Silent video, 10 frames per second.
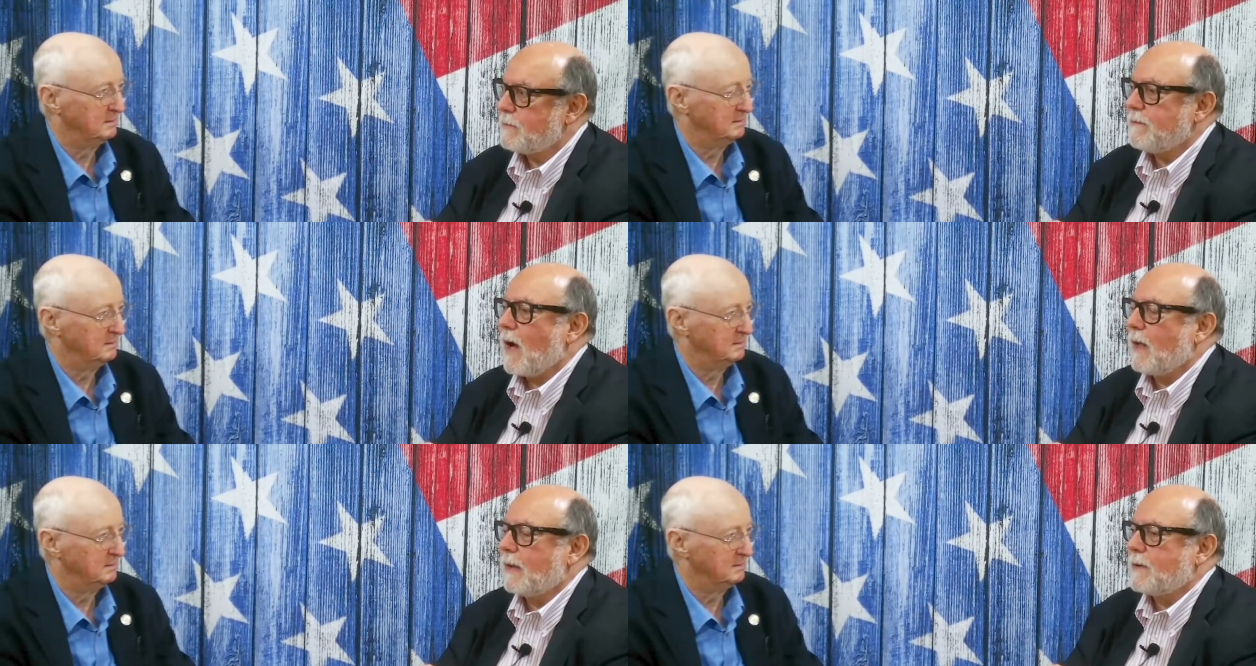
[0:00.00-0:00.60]

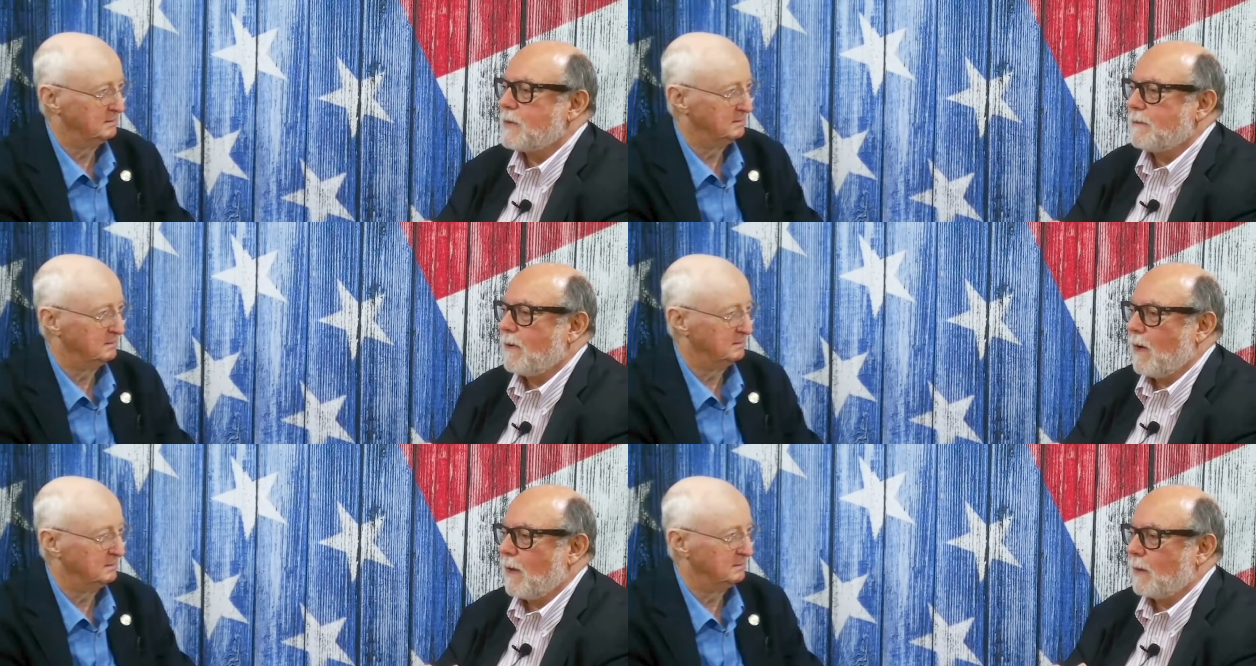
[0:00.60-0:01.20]
Speaker 1: follies of
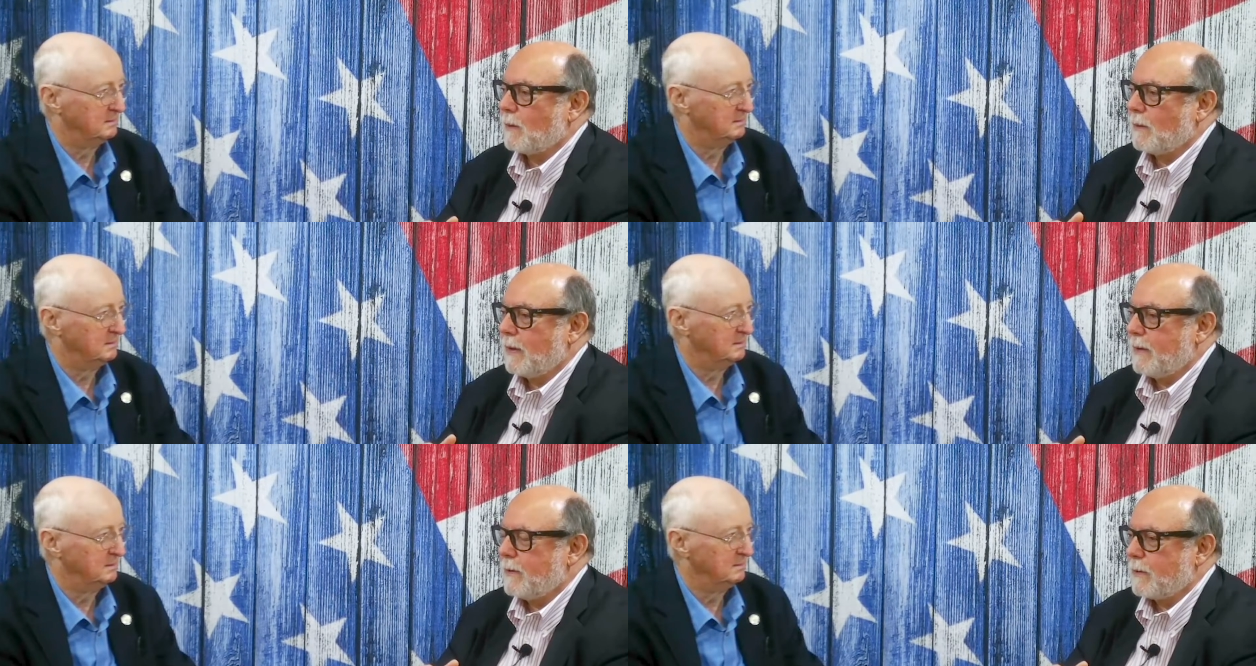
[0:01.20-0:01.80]
our
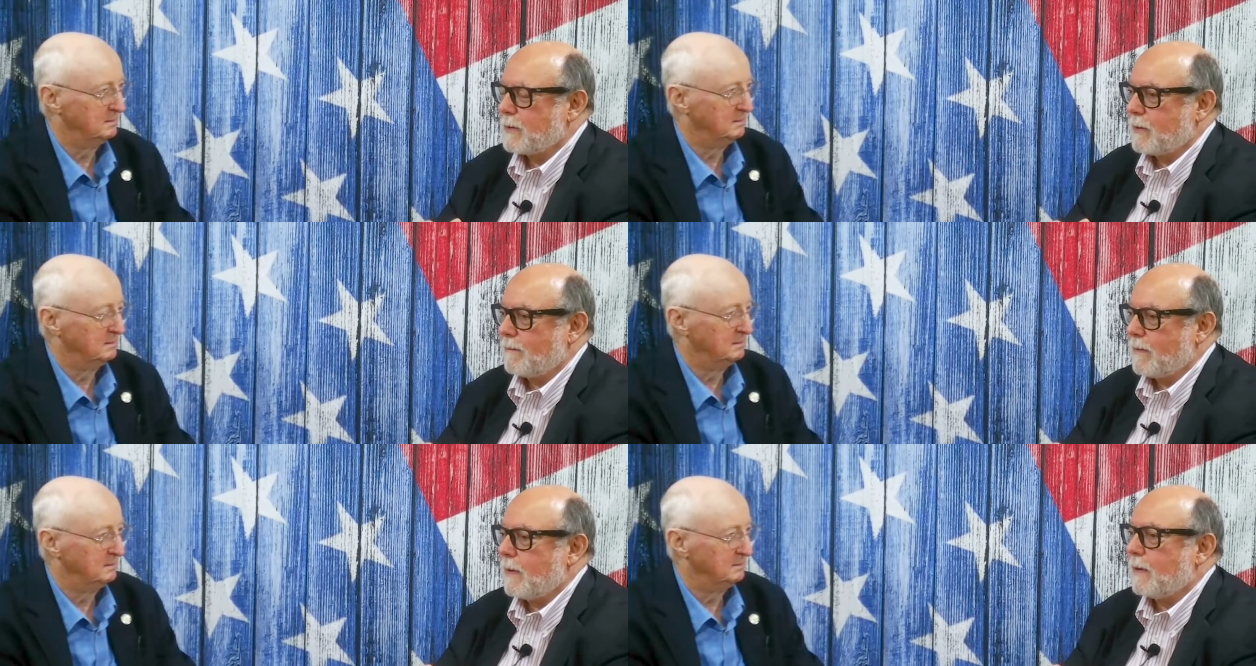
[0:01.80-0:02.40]
leaders
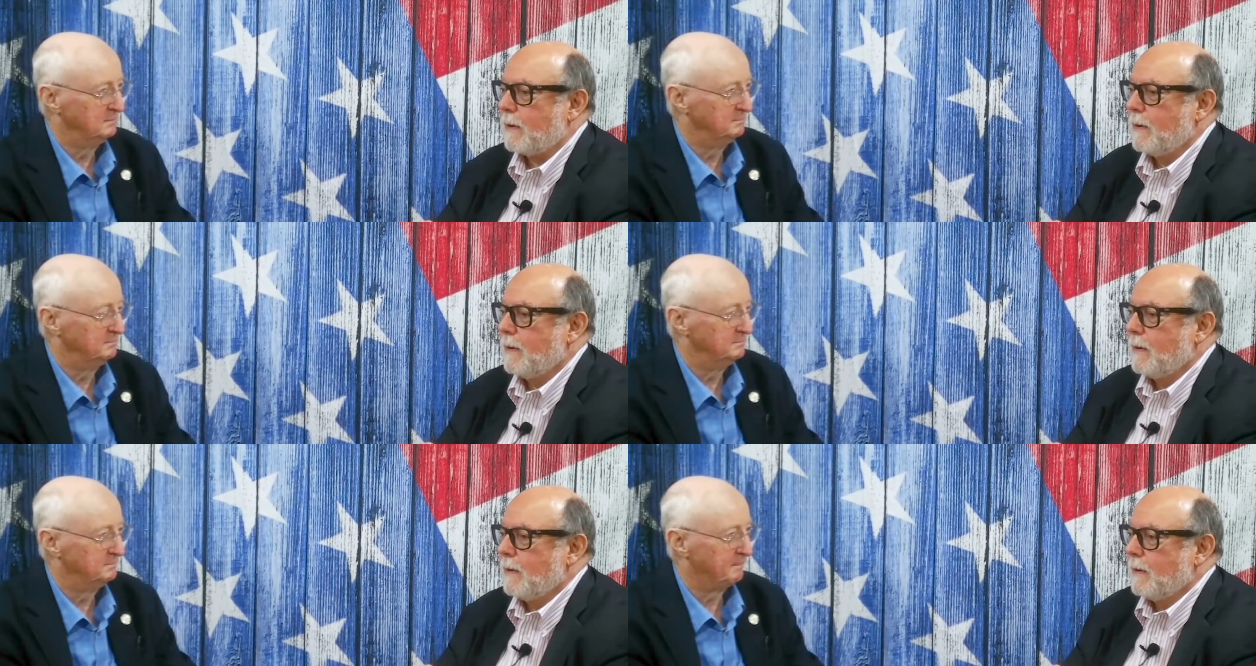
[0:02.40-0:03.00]
of the
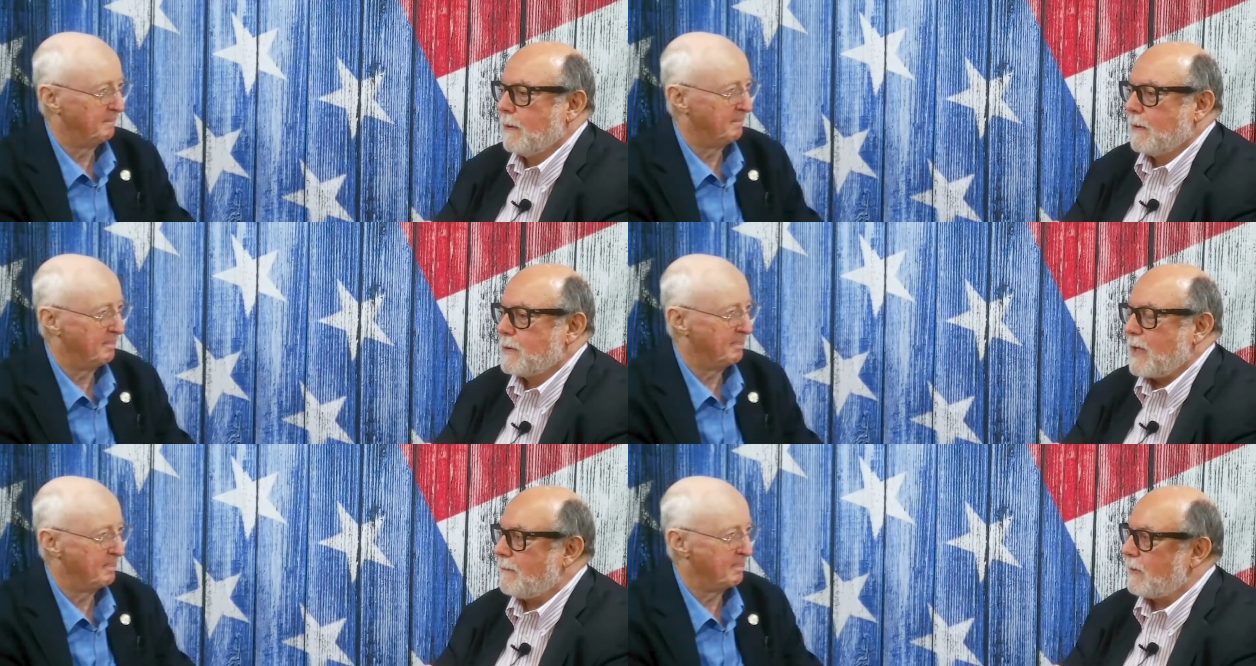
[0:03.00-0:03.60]

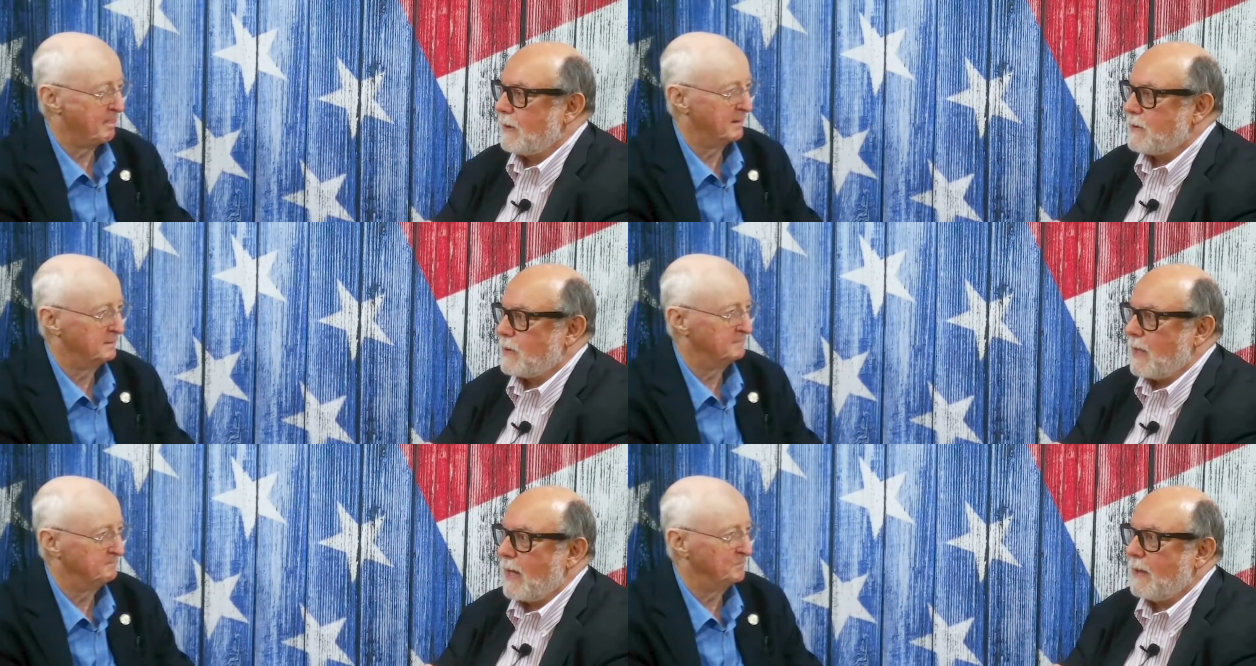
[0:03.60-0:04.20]
70s
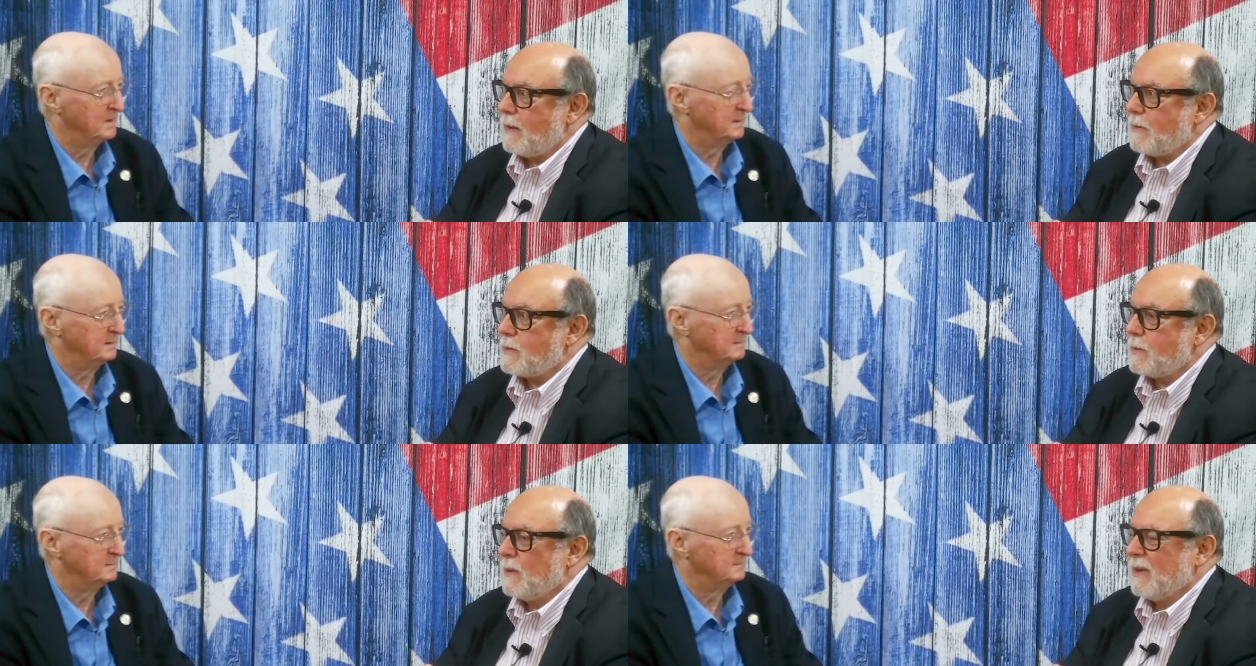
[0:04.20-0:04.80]
and
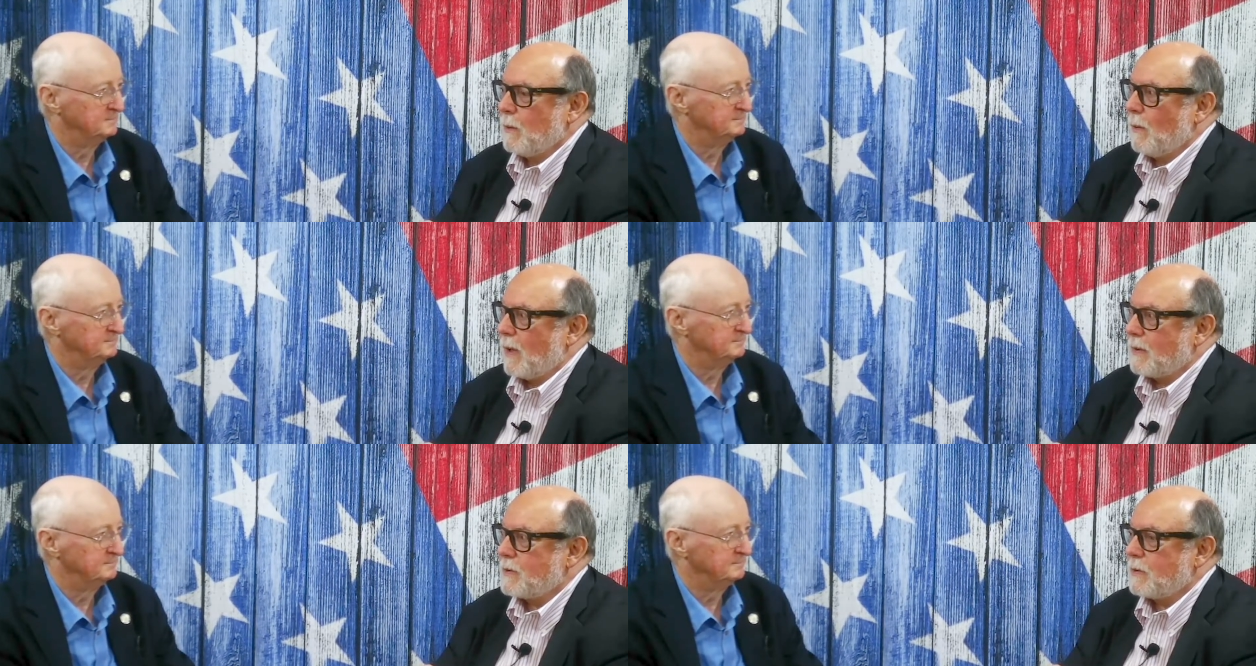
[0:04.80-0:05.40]
80s
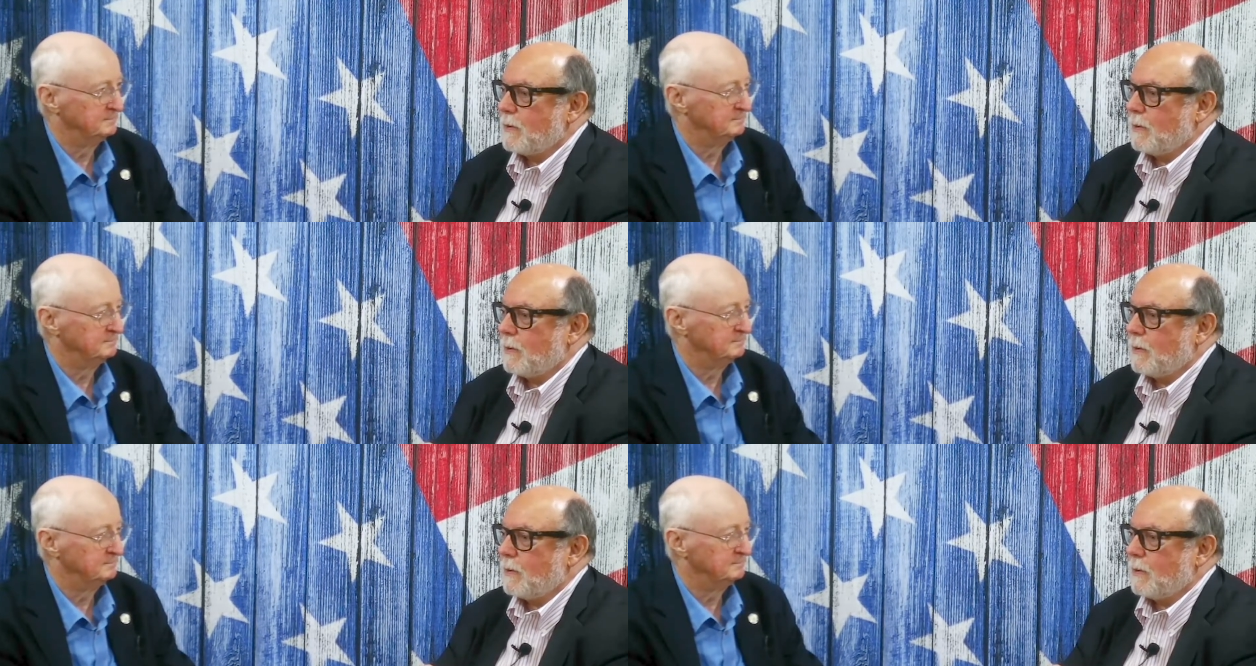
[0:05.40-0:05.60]
was to